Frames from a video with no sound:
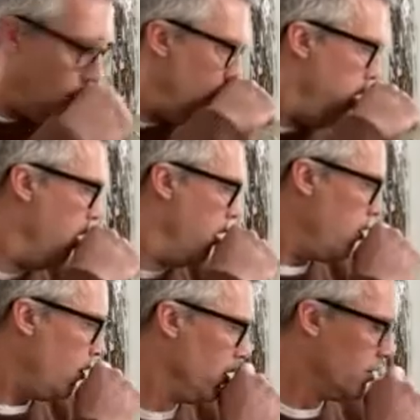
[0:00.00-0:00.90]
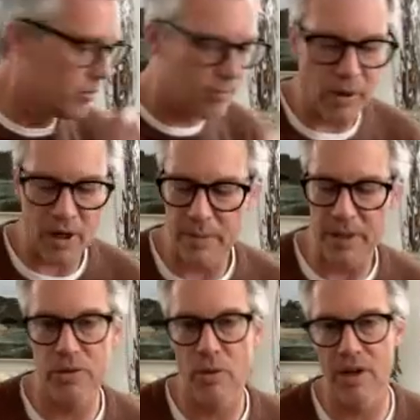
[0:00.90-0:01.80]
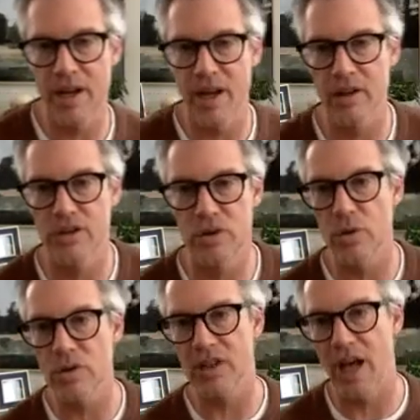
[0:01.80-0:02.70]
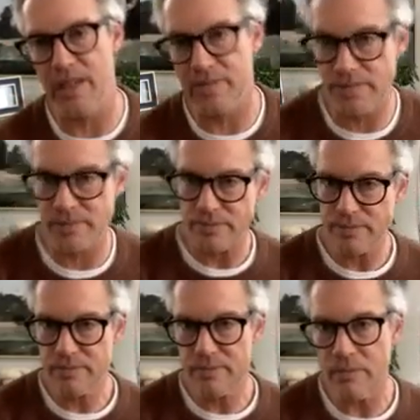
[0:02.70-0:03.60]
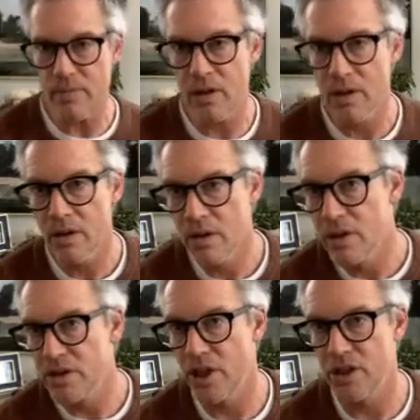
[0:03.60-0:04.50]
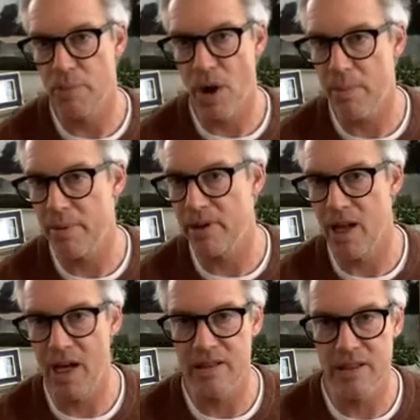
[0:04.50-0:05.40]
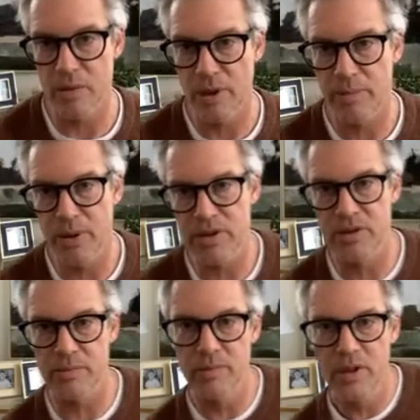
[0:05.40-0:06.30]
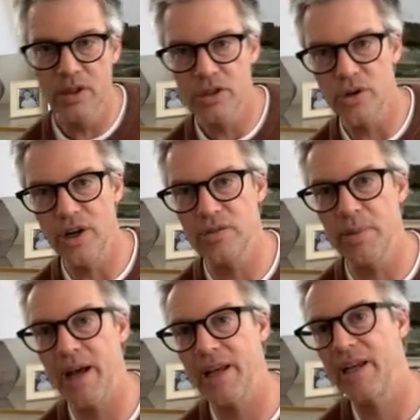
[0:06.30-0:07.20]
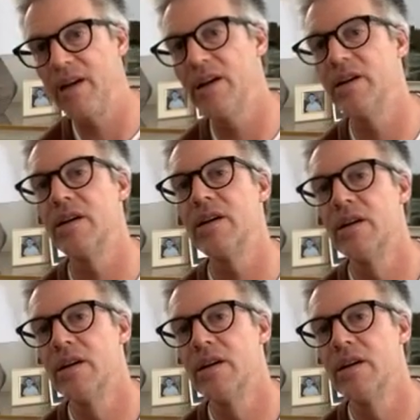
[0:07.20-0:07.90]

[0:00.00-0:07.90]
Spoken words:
20-acre school site, shares property lines. Can we put some trails back here, and